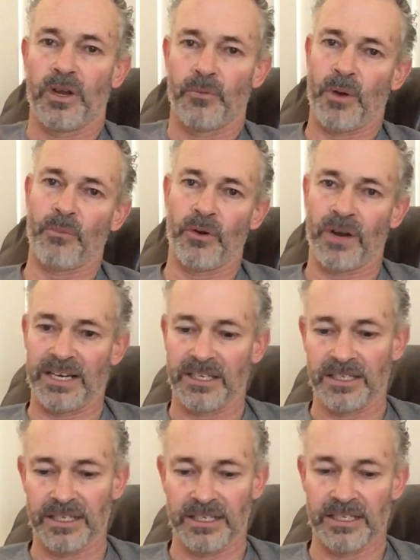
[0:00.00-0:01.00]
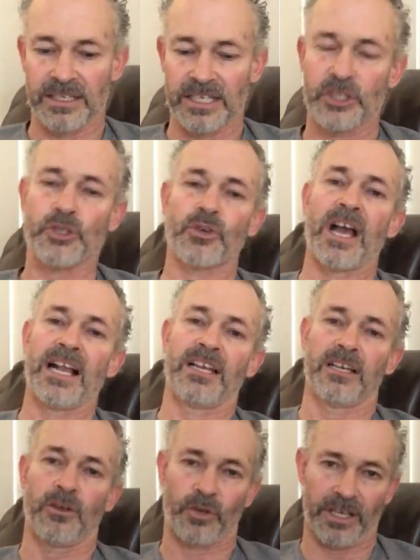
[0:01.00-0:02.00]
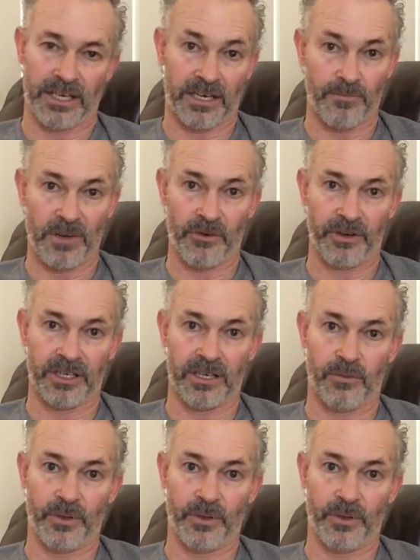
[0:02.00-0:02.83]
when we're in Australia looking at America,